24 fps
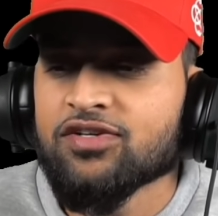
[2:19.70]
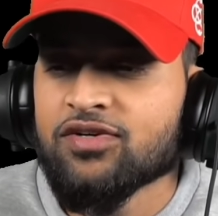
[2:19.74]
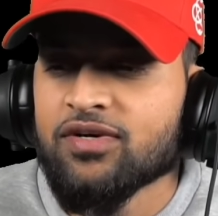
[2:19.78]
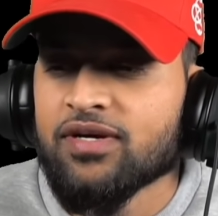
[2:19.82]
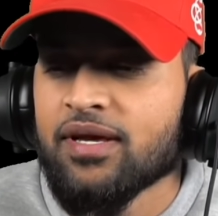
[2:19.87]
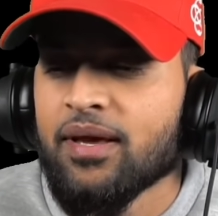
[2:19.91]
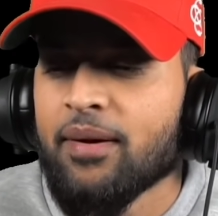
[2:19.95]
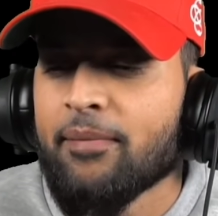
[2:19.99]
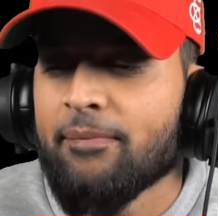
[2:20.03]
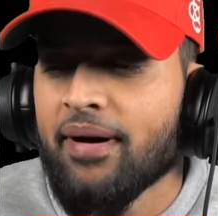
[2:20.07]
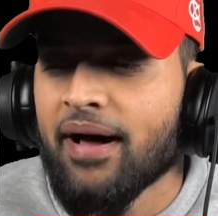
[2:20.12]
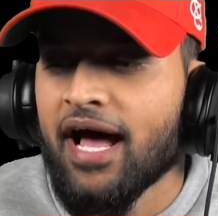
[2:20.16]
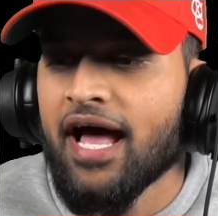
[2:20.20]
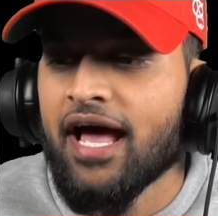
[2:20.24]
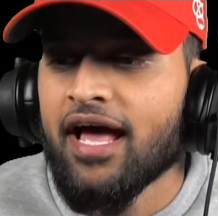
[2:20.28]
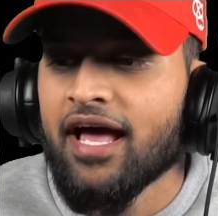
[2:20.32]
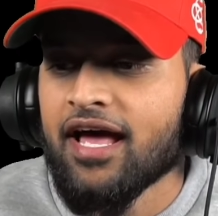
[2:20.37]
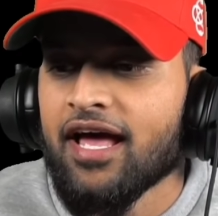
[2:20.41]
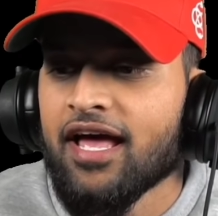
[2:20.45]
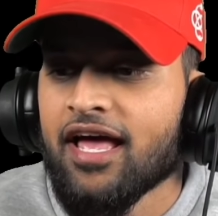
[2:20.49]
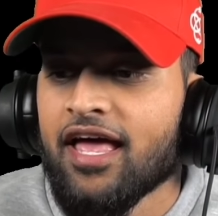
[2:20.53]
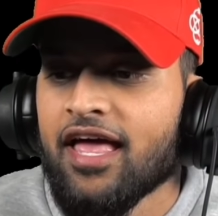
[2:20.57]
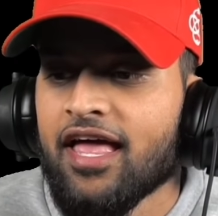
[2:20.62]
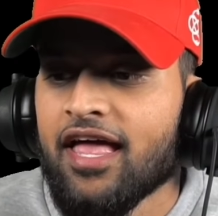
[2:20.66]

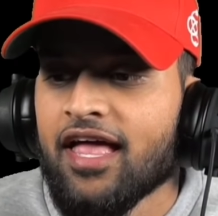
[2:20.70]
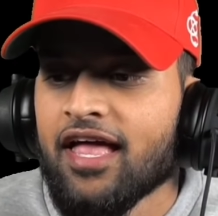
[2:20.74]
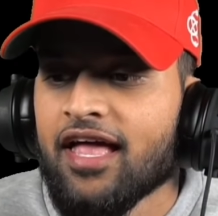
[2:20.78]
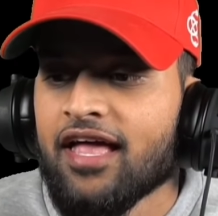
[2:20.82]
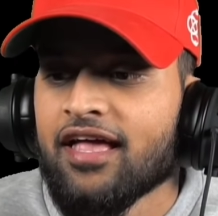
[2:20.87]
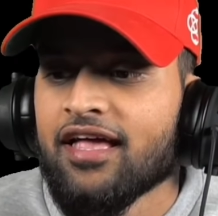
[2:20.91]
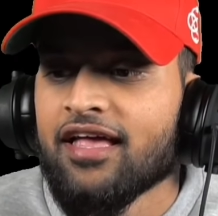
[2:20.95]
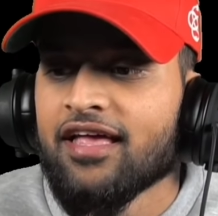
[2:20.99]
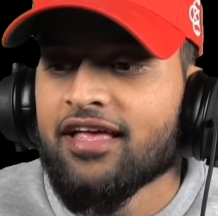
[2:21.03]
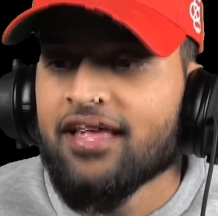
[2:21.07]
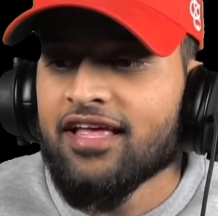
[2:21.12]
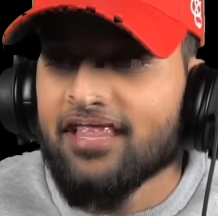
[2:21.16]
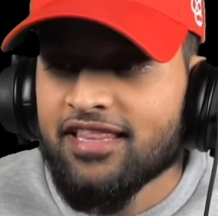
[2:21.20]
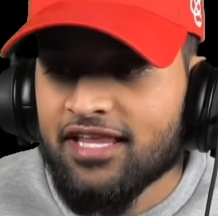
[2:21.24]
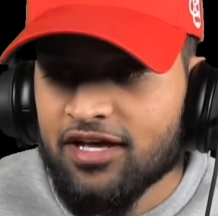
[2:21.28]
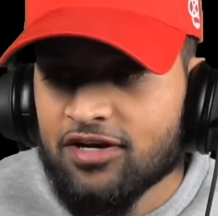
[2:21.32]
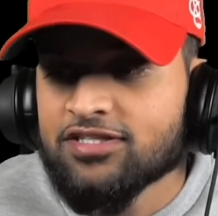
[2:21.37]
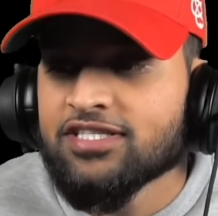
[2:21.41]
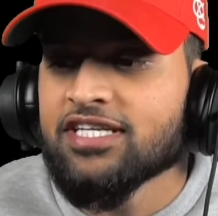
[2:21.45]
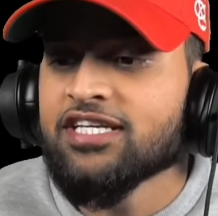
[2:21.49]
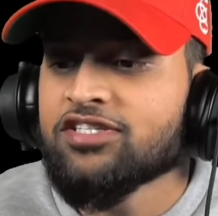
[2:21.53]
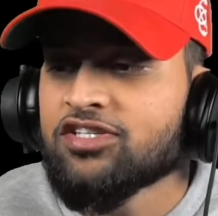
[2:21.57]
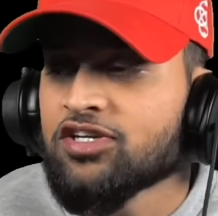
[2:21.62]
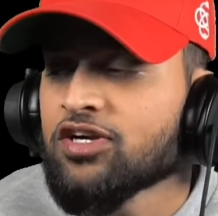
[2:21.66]
Congratulations! Sorry,
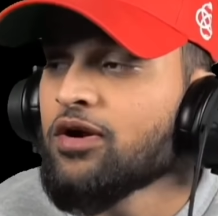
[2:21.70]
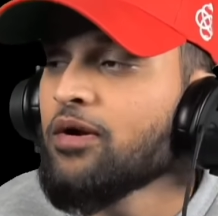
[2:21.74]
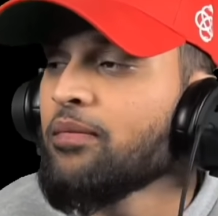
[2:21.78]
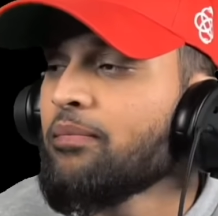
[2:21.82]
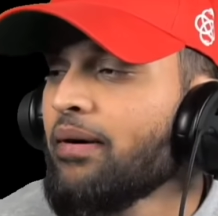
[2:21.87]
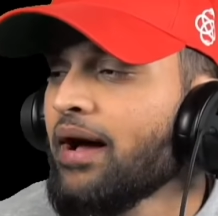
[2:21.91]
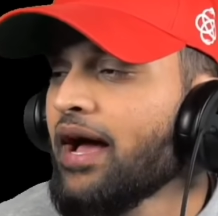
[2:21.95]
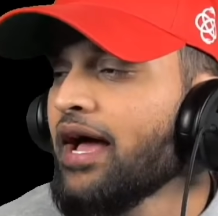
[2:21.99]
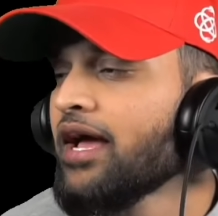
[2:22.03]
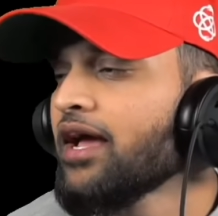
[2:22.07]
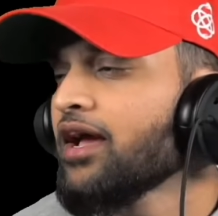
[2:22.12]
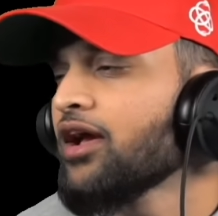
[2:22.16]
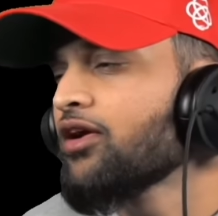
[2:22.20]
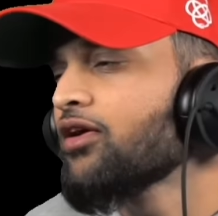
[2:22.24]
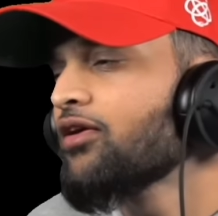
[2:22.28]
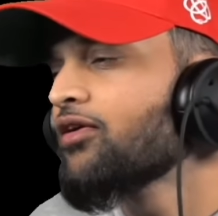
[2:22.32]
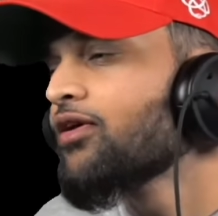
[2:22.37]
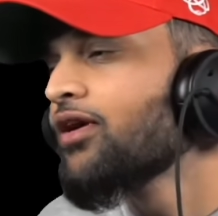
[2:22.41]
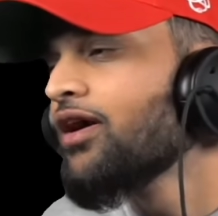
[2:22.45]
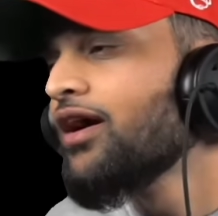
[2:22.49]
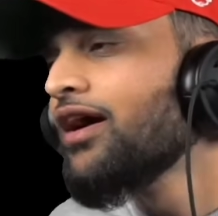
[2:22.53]
was spoiled by a